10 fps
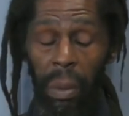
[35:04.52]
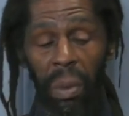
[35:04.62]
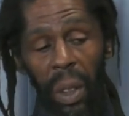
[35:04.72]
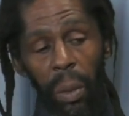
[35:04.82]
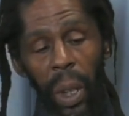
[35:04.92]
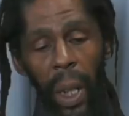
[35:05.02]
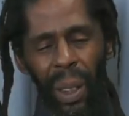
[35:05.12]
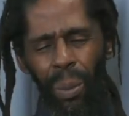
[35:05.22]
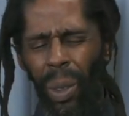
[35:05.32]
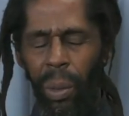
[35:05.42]
not
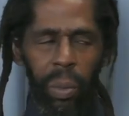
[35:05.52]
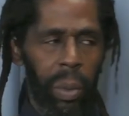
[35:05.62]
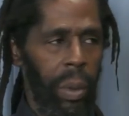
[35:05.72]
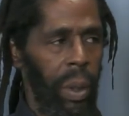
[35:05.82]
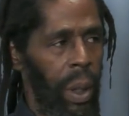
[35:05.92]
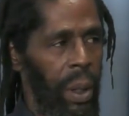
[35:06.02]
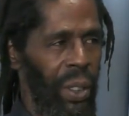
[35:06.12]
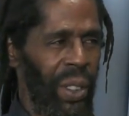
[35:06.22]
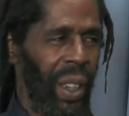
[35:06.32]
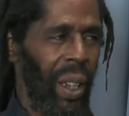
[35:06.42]
really.
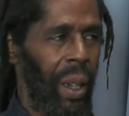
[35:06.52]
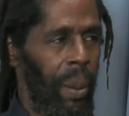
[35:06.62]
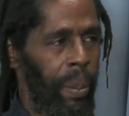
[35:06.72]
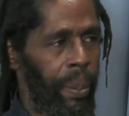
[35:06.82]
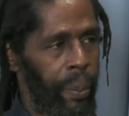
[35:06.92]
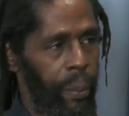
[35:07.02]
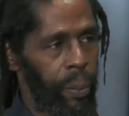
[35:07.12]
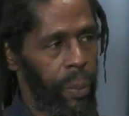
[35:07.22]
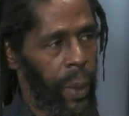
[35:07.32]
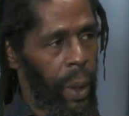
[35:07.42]
Just that um,
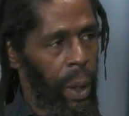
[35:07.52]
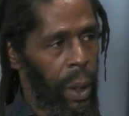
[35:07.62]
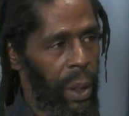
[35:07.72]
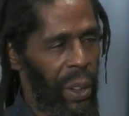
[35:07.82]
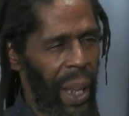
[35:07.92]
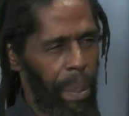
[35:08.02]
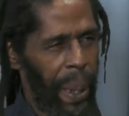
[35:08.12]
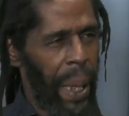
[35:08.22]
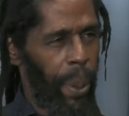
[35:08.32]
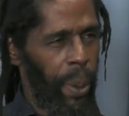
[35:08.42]
should let
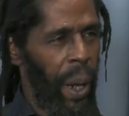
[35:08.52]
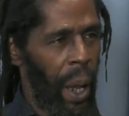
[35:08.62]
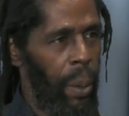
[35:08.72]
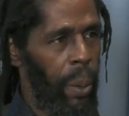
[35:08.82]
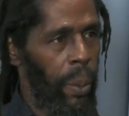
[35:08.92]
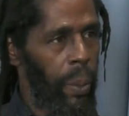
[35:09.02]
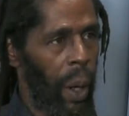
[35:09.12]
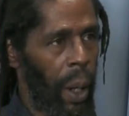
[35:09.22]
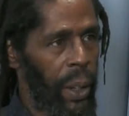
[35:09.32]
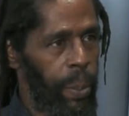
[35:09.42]
people know
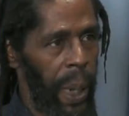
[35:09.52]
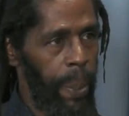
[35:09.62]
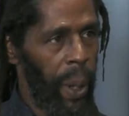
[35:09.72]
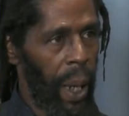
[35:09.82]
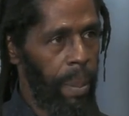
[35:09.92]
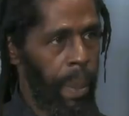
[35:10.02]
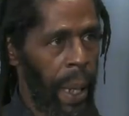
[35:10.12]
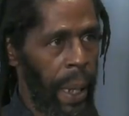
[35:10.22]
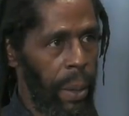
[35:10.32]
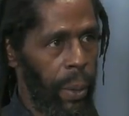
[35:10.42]
right? Because people like
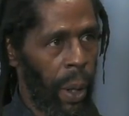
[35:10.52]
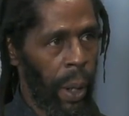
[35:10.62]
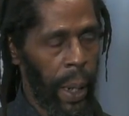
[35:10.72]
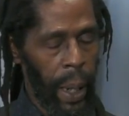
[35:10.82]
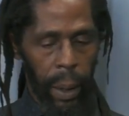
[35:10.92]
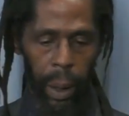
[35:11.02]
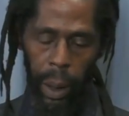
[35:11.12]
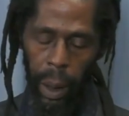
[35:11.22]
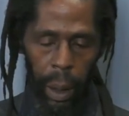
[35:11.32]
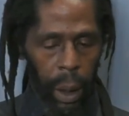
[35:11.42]
me, right,
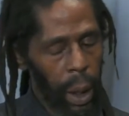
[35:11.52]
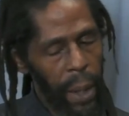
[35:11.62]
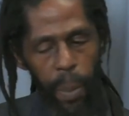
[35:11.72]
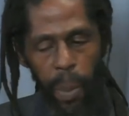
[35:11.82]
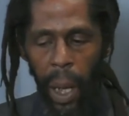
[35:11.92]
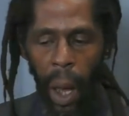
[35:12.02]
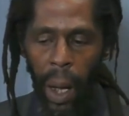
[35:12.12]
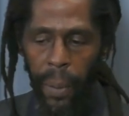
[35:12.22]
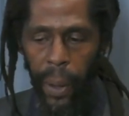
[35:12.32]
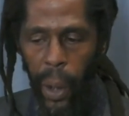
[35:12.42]
living
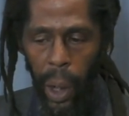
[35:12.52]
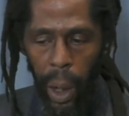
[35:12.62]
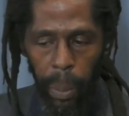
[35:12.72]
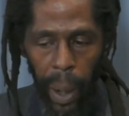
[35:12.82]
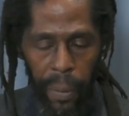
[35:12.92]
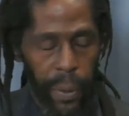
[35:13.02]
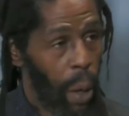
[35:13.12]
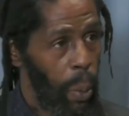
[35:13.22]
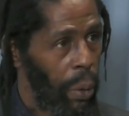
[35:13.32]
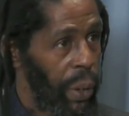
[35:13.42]
midlife, going along life,
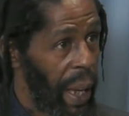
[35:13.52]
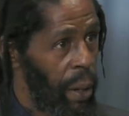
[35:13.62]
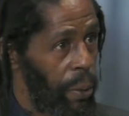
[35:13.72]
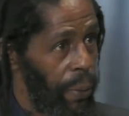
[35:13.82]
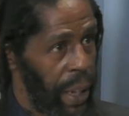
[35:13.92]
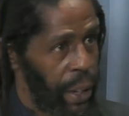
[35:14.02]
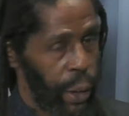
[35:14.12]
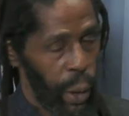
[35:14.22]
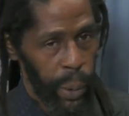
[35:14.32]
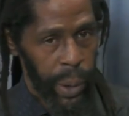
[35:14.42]
know all the health
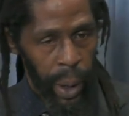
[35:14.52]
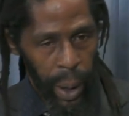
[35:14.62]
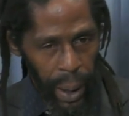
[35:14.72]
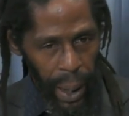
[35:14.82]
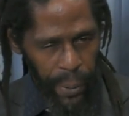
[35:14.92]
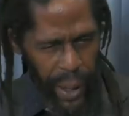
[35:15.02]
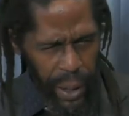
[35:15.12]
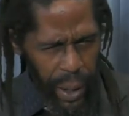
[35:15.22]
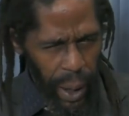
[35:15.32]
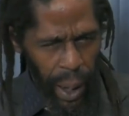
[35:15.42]
issues, have
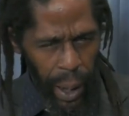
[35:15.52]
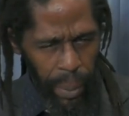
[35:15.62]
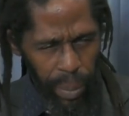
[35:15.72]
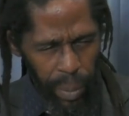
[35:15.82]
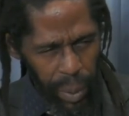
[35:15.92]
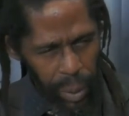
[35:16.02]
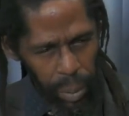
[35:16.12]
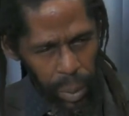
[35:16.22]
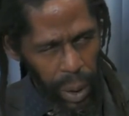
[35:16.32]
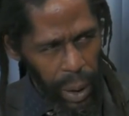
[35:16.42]
these like
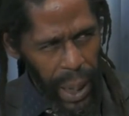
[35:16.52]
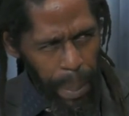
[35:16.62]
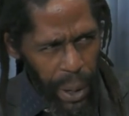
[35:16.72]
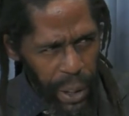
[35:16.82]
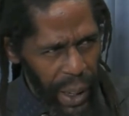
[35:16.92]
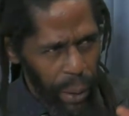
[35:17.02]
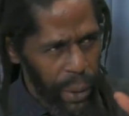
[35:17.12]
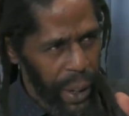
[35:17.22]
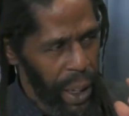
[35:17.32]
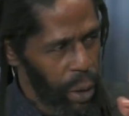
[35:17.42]
nebulous little
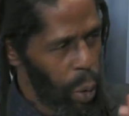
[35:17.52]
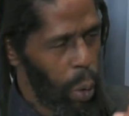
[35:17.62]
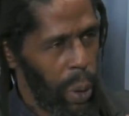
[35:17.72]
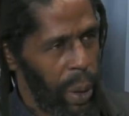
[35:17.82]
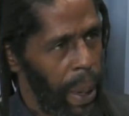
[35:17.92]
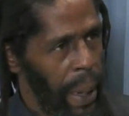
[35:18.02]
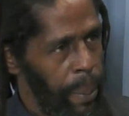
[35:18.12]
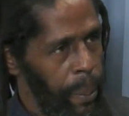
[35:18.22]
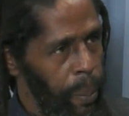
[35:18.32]
things wrong with me,